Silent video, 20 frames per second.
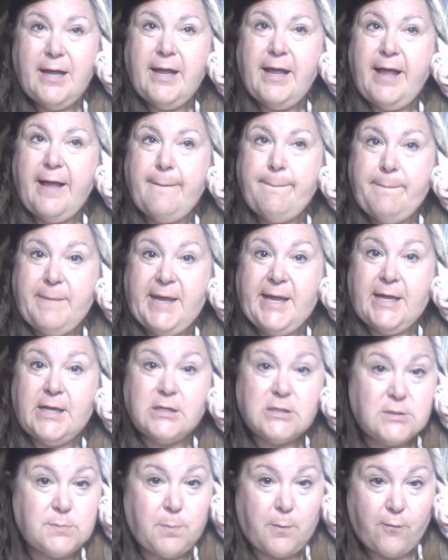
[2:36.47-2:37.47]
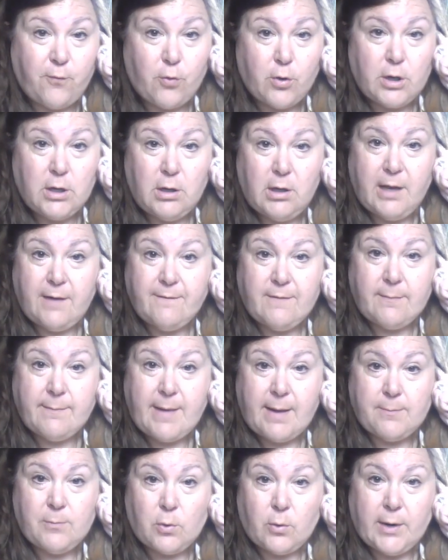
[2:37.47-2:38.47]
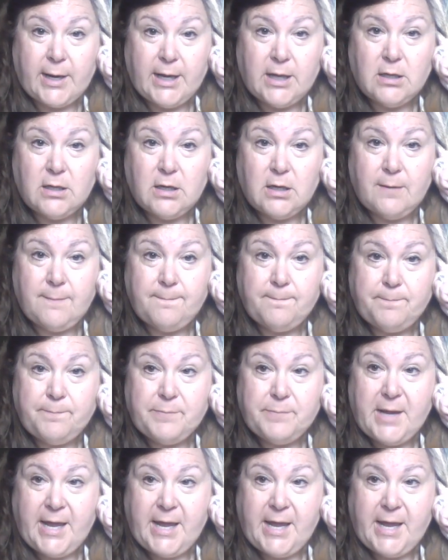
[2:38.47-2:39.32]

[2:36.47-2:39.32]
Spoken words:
It means before you give a memorandum